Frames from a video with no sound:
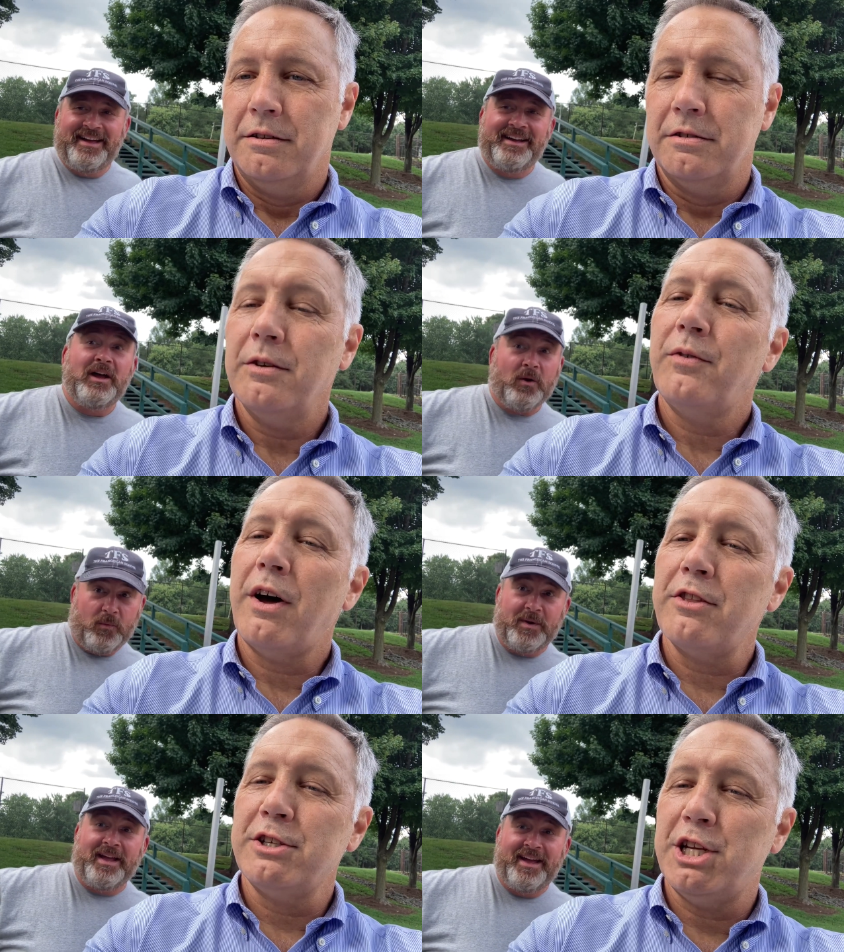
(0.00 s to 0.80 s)
Speaker 1: So
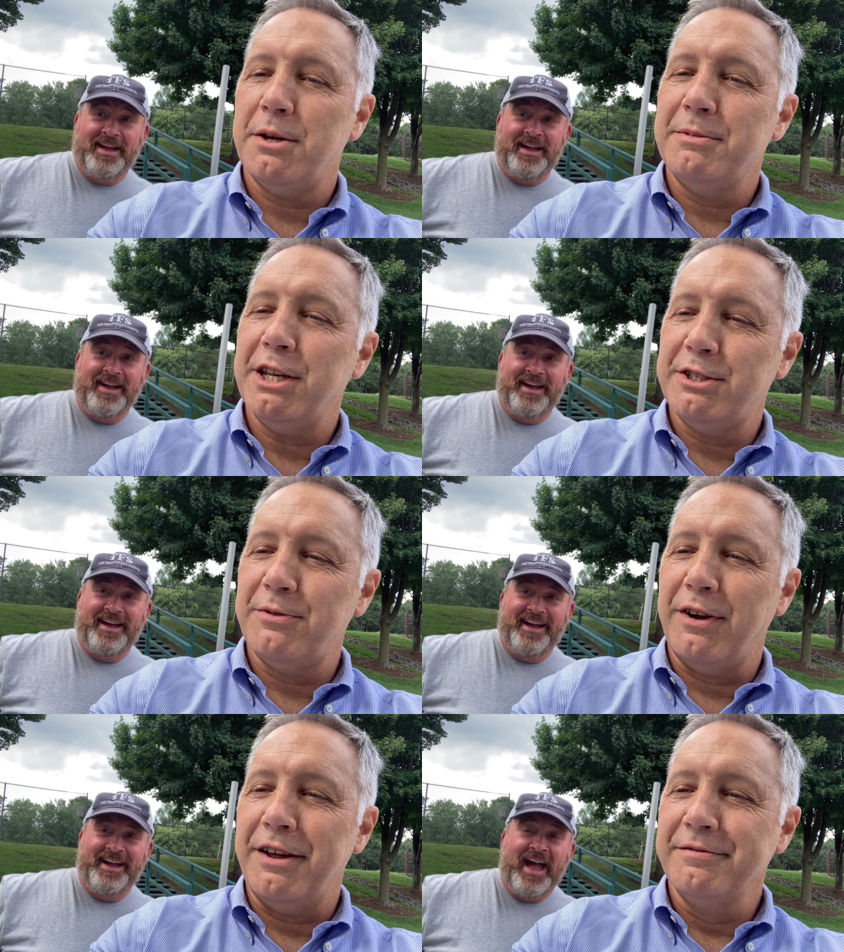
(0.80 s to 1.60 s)
Father Jim did
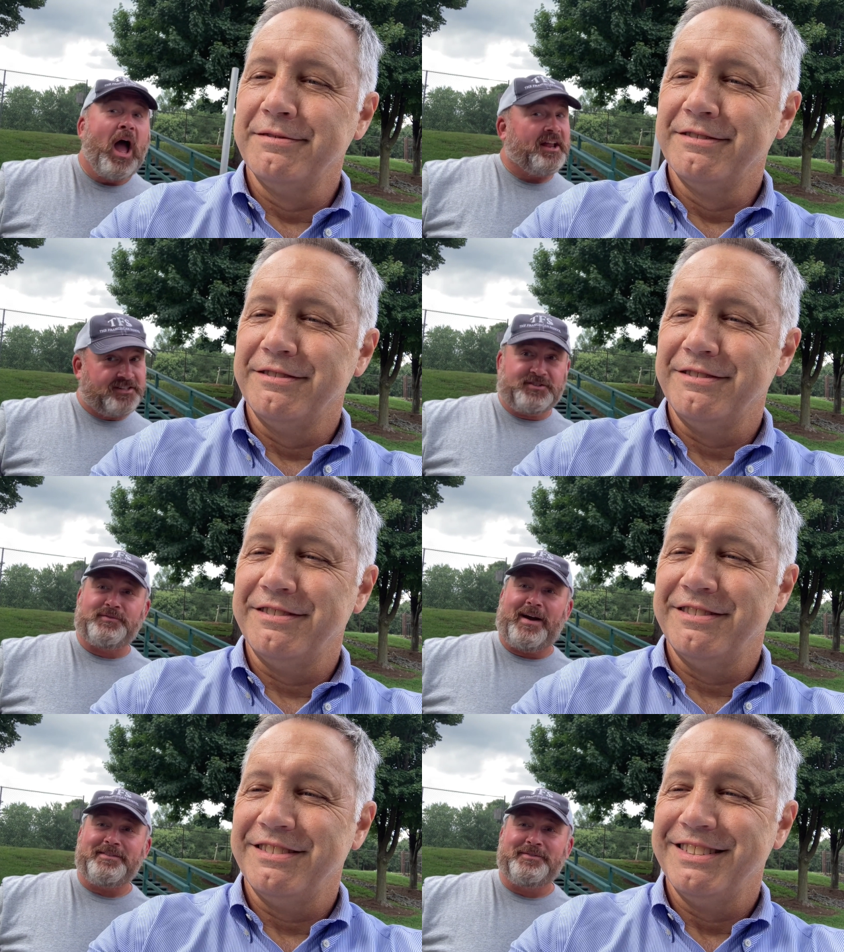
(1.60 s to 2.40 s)
survive.
Speaker 2: I did
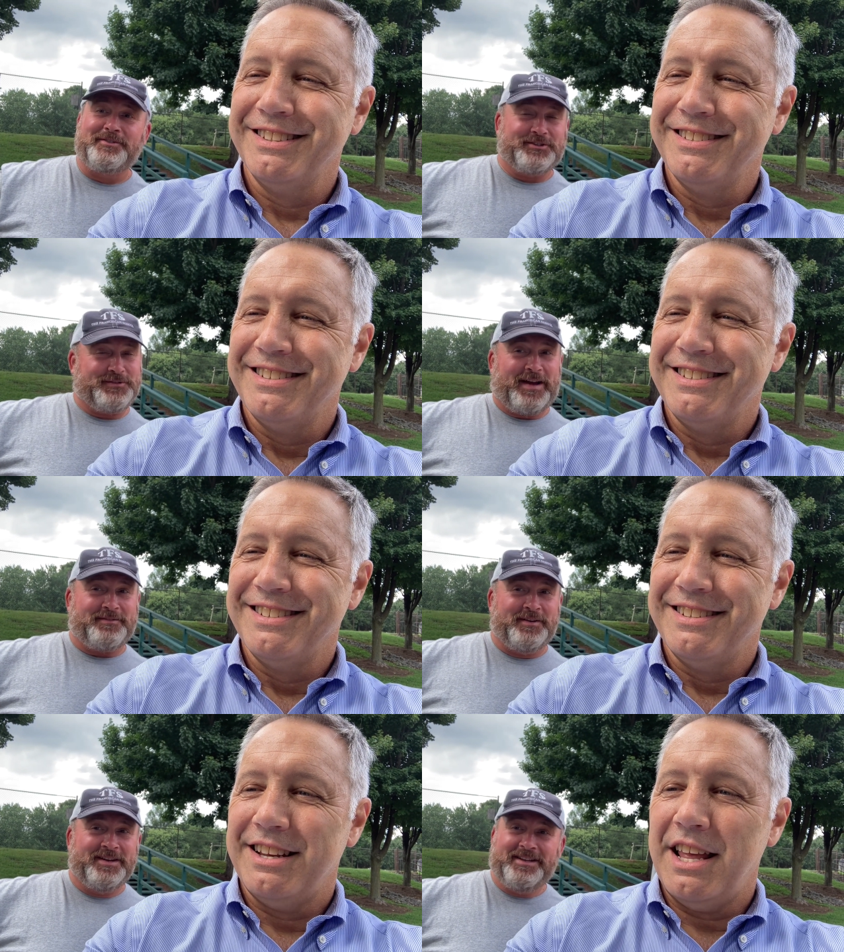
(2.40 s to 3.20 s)
survive. Did survive.
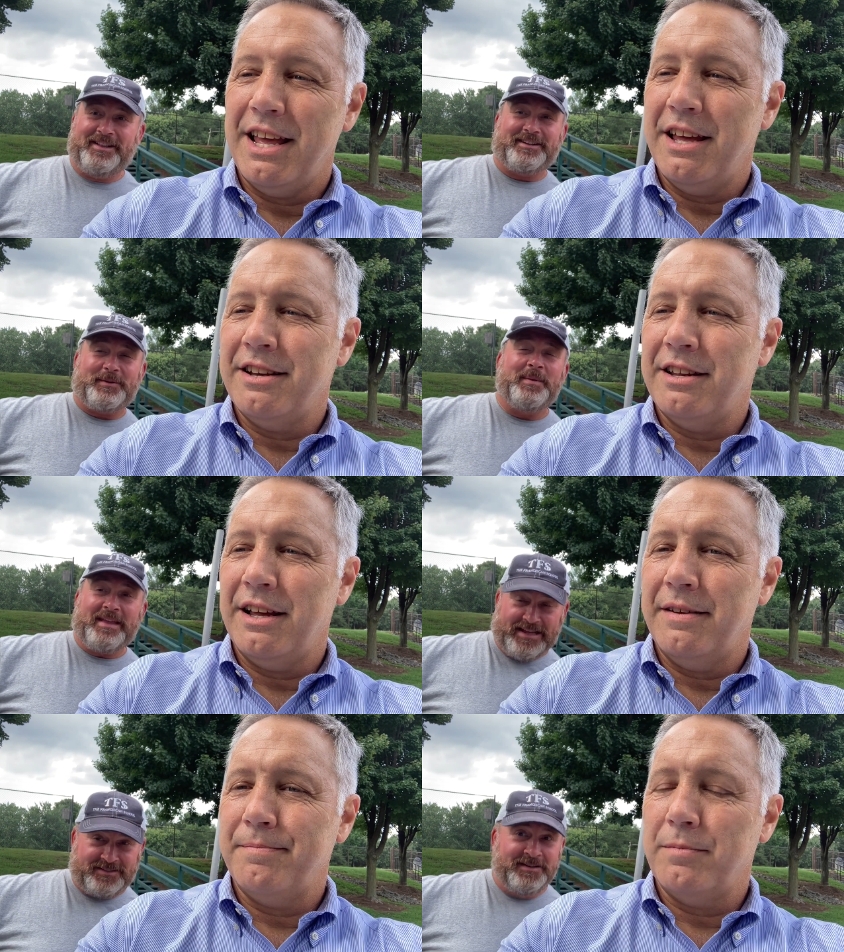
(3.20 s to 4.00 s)
Speaker 1: And uh,
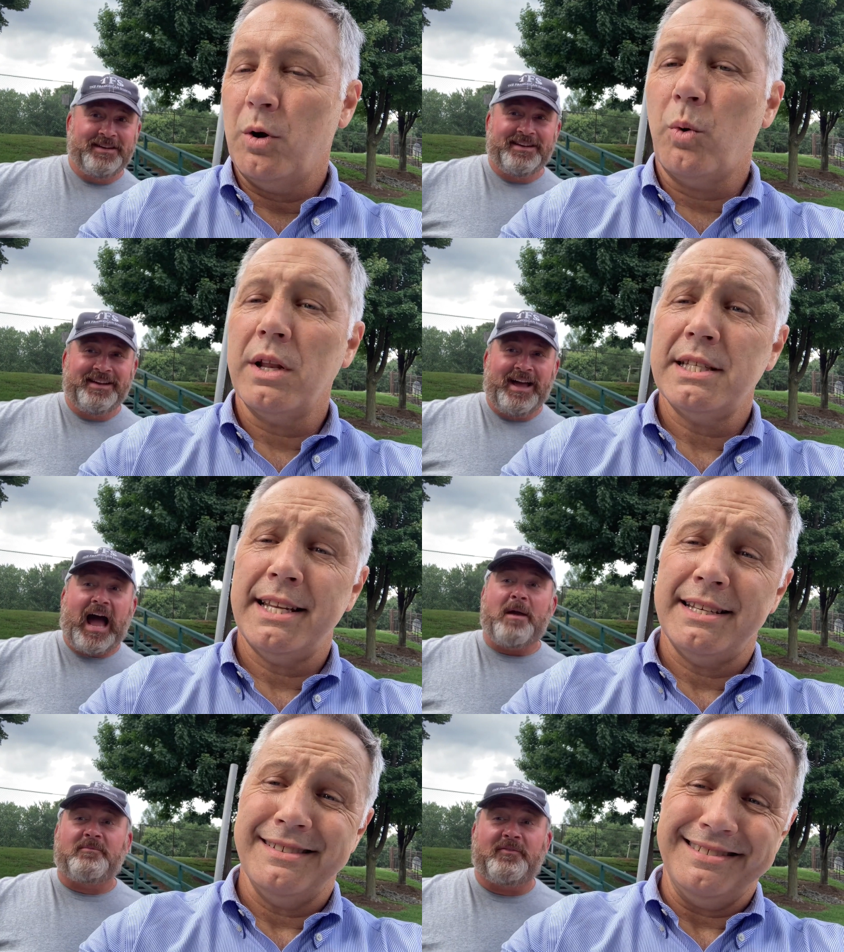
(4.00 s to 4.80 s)
yes. the Hornets
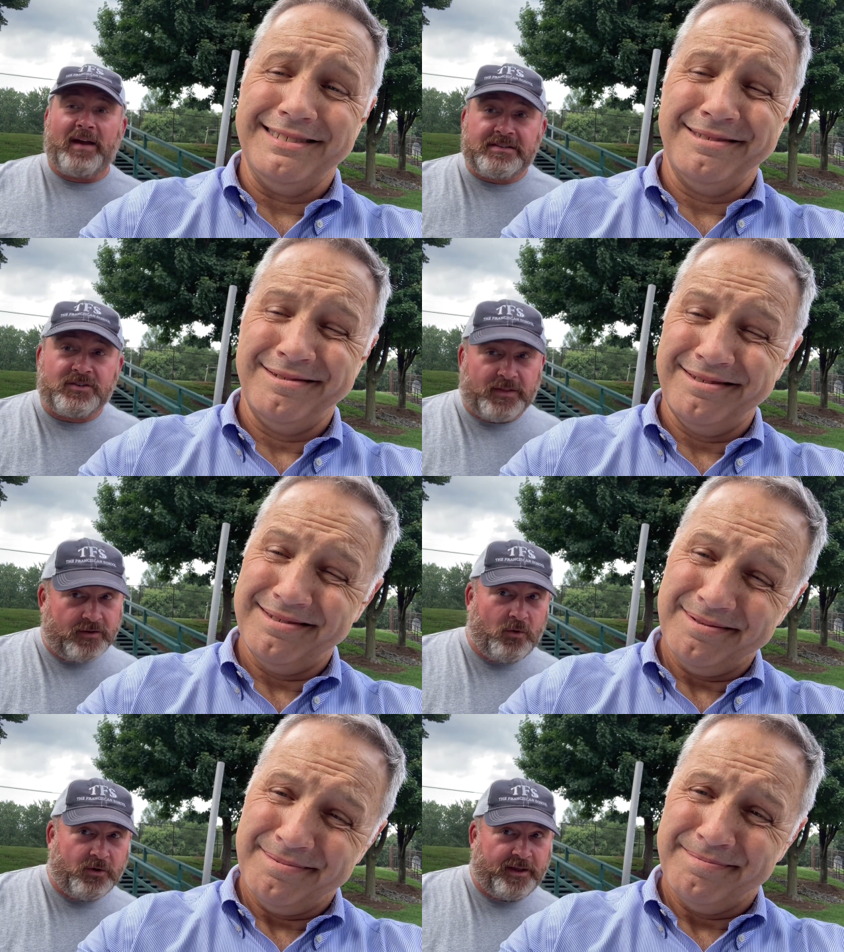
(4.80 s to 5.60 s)
did I'm
Speaker 2: faster than a
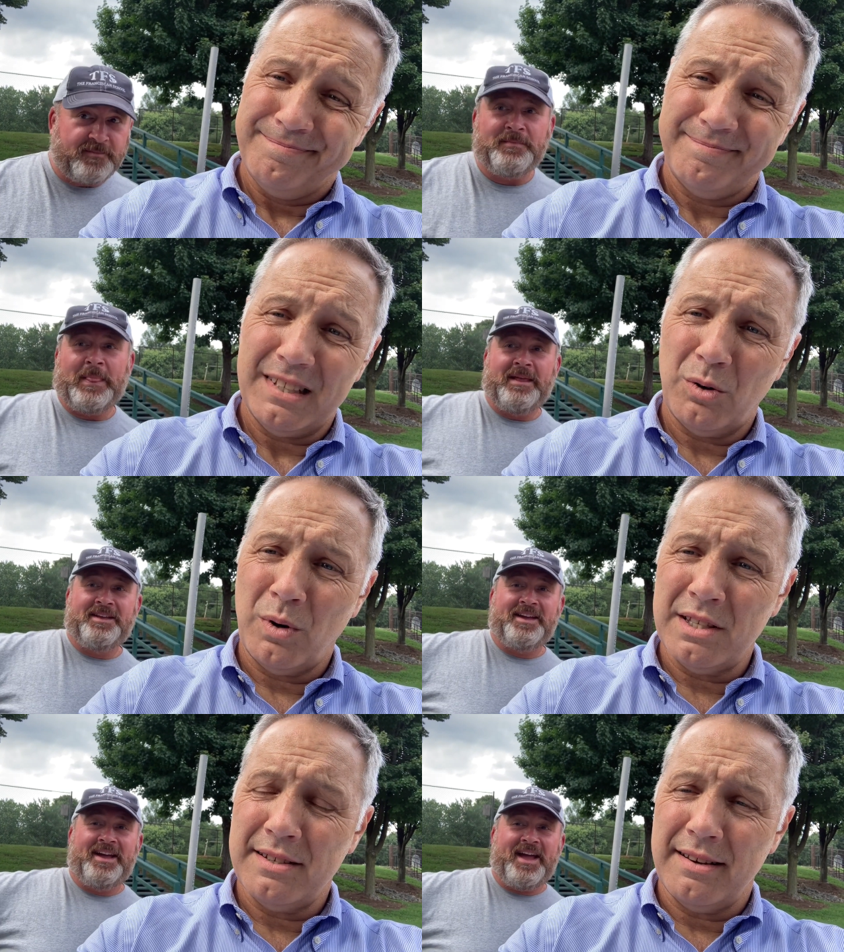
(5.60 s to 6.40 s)
Hornet. The
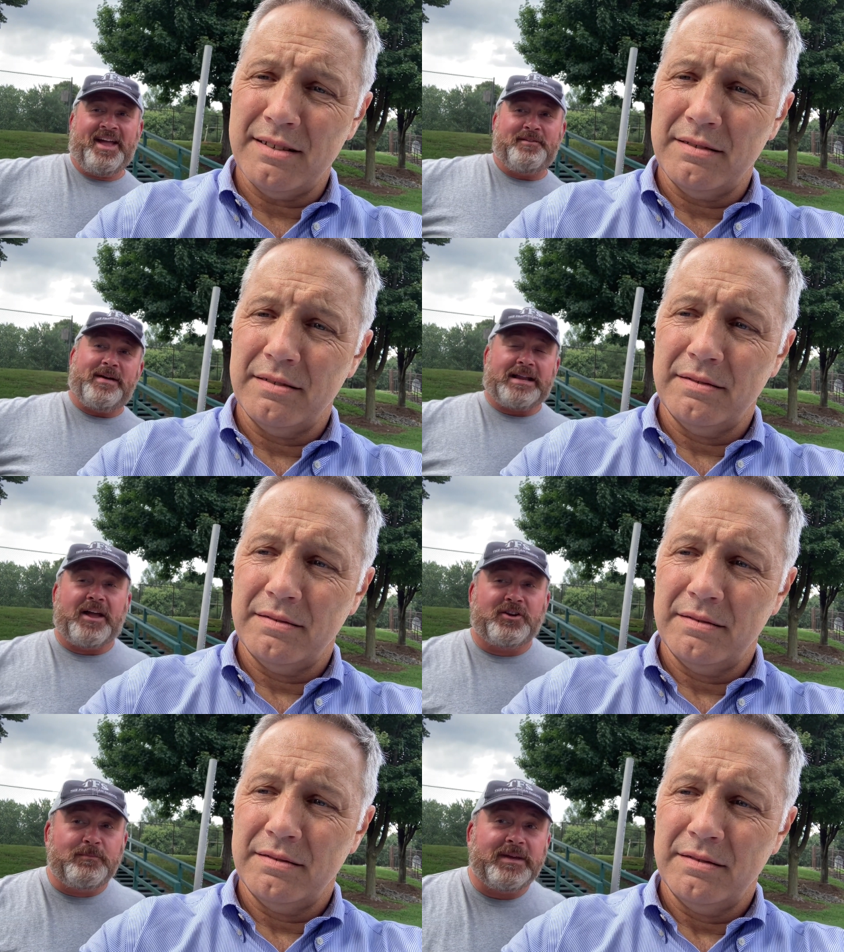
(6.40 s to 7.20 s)
Hornets didn't. In fact, I
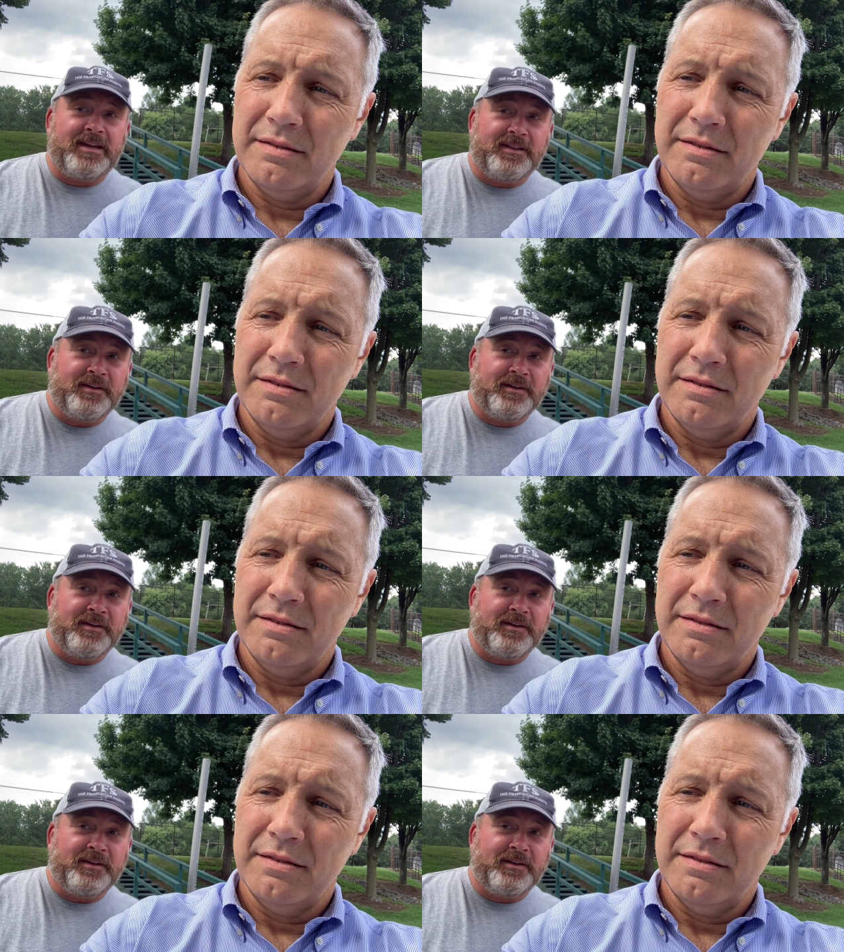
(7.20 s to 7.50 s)
could be